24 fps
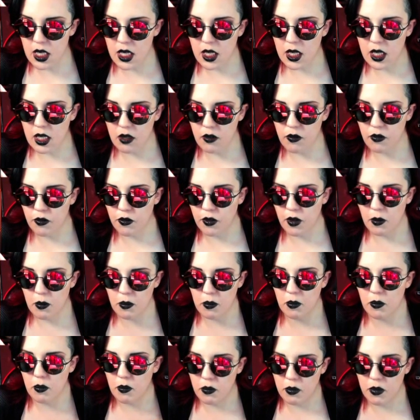taking
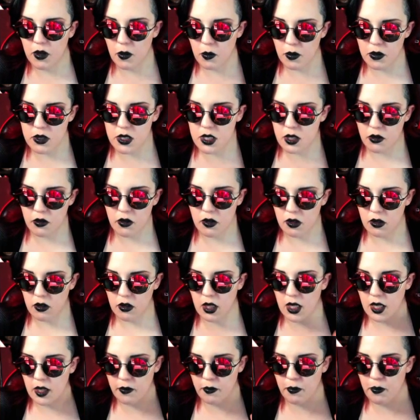from the
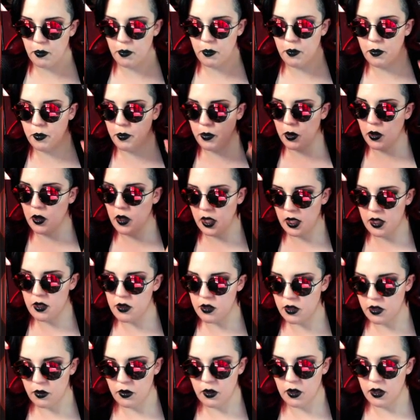material I put
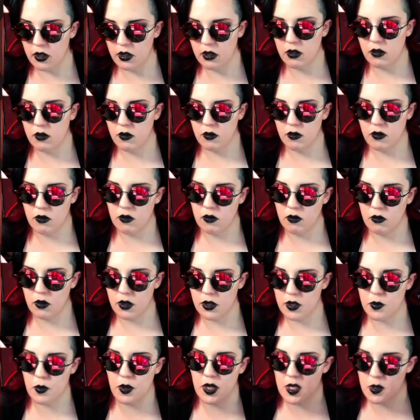into it,
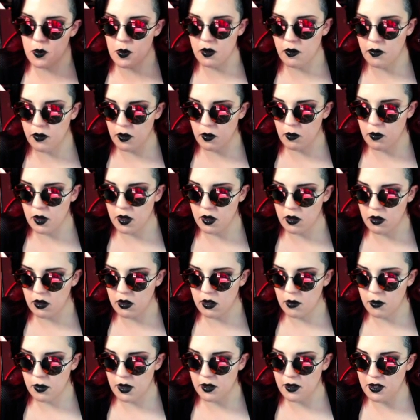which makes me feel
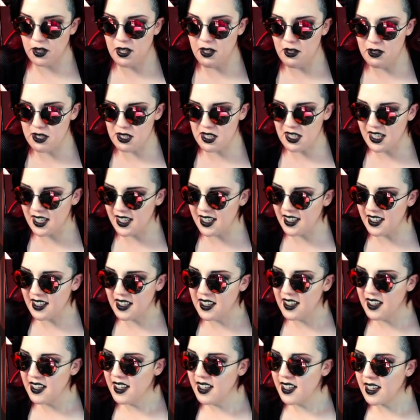better about using it.
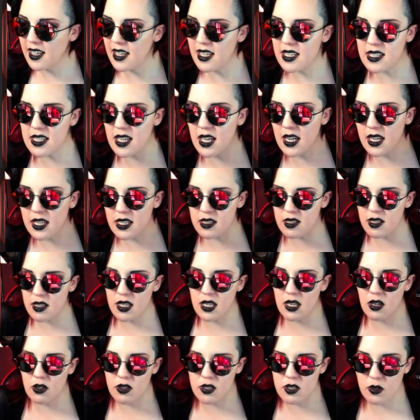
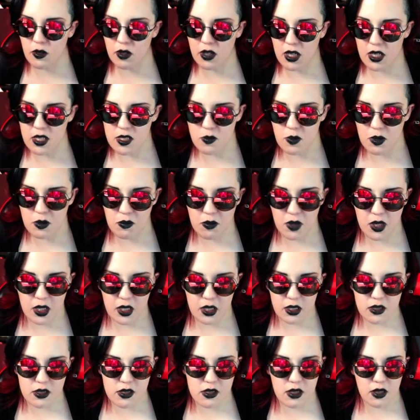It also costs me
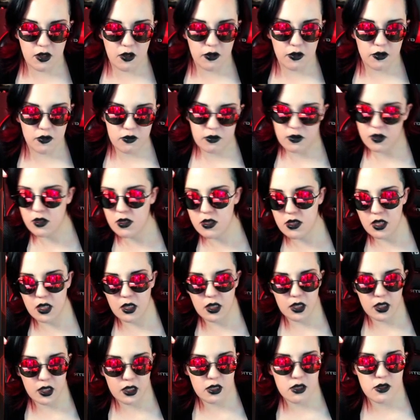money, so it's
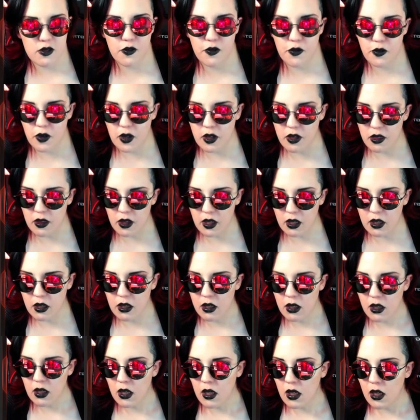not like it's a free
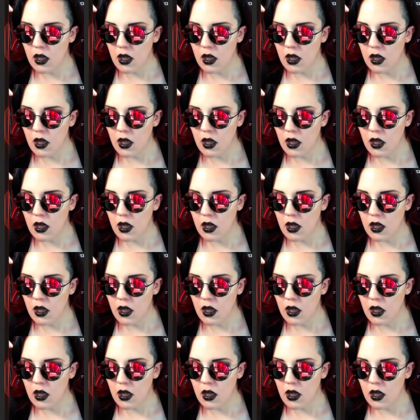thing.